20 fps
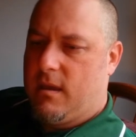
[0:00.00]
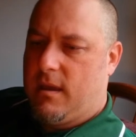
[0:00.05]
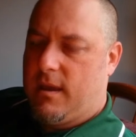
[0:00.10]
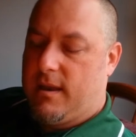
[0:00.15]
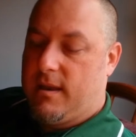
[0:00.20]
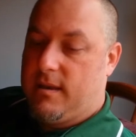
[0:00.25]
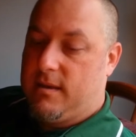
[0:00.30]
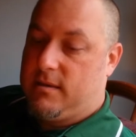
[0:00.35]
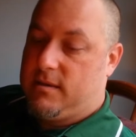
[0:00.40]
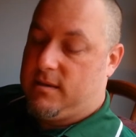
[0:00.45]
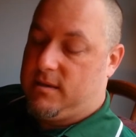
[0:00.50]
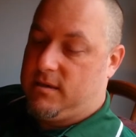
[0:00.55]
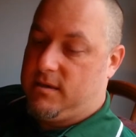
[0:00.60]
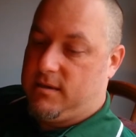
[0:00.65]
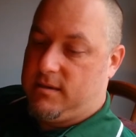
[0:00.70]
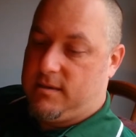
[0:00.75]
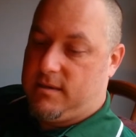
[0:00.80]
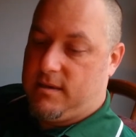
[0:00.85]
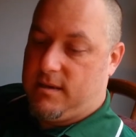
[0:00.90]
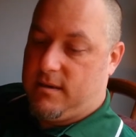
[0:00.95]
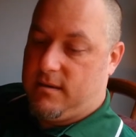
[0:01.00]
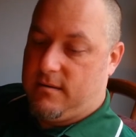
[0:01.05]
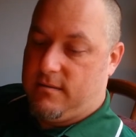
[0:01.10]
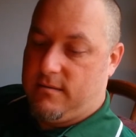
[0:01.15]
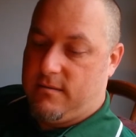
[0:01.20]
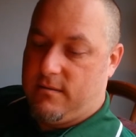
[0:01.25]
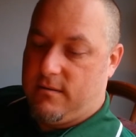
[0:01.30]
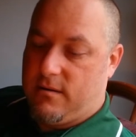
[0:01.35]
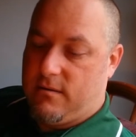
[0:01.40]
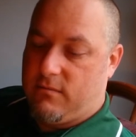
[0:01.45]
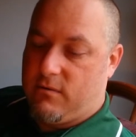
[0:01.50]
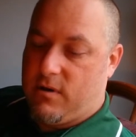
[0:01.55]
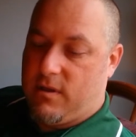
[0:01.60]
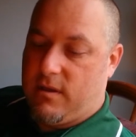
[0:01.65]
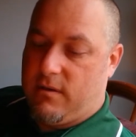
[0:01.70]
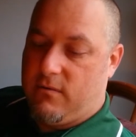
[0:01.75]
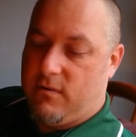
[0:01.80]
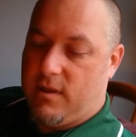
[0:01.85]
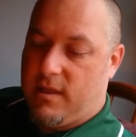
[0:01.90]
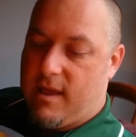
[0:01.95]
And it's just a
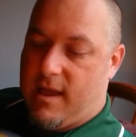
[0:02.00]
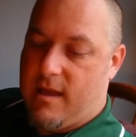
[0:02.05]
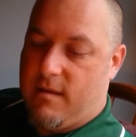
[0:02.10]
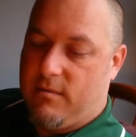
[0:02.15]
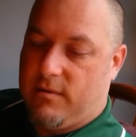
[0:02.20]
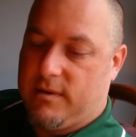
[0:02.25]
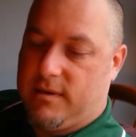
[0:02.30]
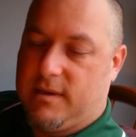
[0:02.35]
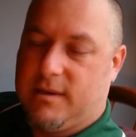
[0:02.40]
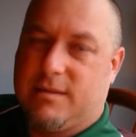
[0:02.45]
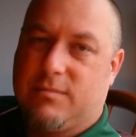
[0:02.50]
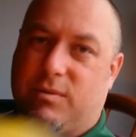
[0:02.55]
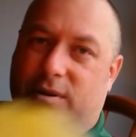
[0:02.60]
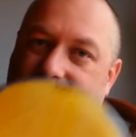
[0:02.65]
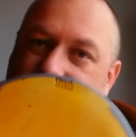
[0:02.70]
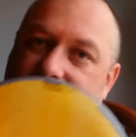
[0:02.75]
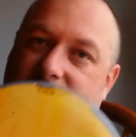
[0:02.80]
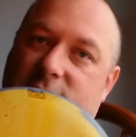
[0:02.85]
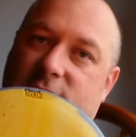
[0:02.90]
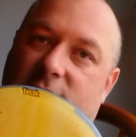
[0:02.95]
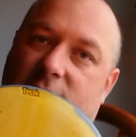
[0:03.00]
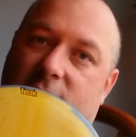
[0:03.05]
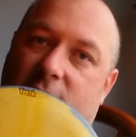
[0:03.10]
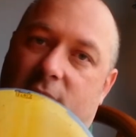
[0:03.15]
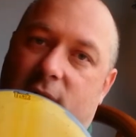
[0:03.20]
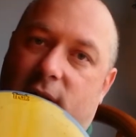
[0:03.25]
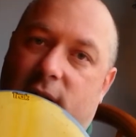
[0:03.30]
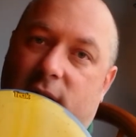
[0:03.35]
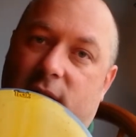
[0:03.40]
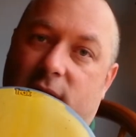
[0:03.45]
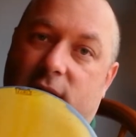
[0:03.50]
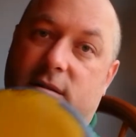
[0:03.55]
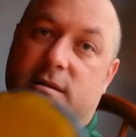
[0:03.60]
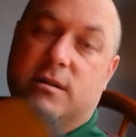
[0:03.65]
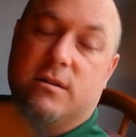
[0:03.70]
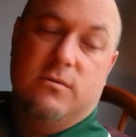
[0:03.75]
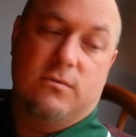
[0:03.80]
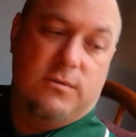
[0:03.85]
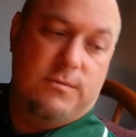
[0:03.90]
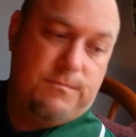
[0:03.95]
really reliable disc, plus it's yellow and it looks
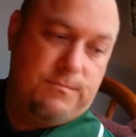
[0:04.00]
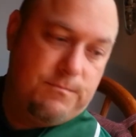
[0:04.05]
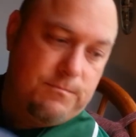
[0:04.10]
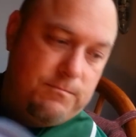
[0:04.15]
cool.